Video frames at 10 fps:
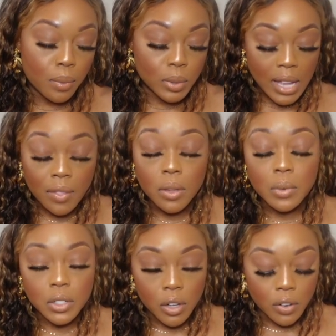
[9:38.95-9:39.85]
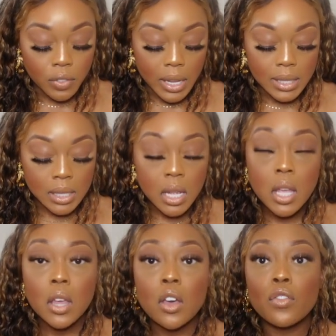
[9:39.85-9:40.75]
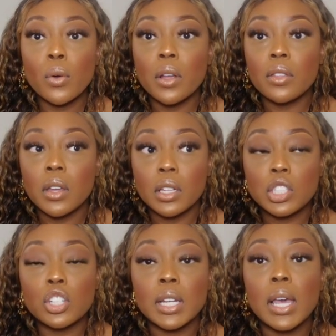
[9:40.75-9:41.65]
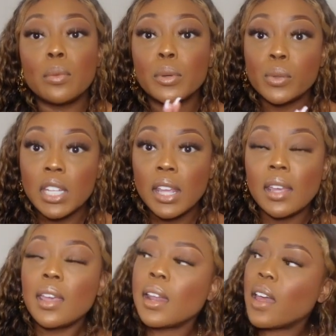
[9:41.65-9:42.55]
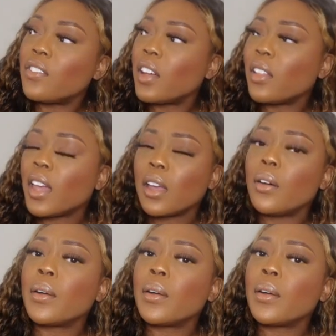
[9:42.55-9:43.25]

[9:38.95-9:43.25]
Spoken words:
was on the reserve list for the Chanel boutique, and I felt like,